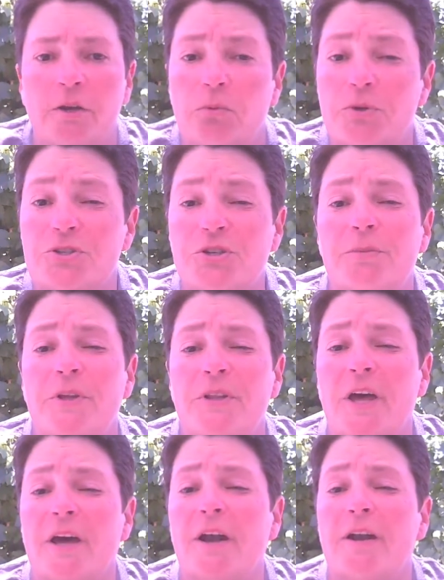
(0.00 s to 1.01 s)
was something
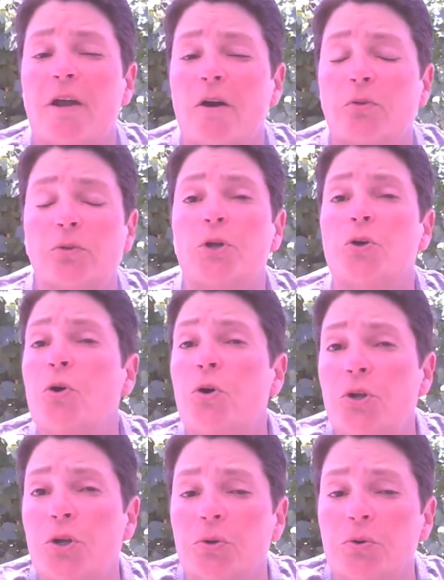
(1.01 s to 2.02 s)
that I not only could
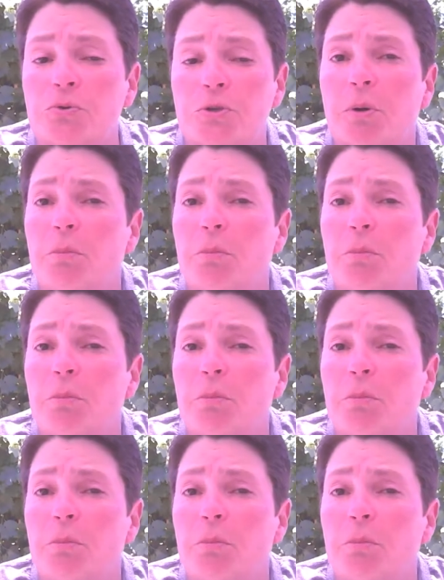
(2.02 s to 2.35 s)
use,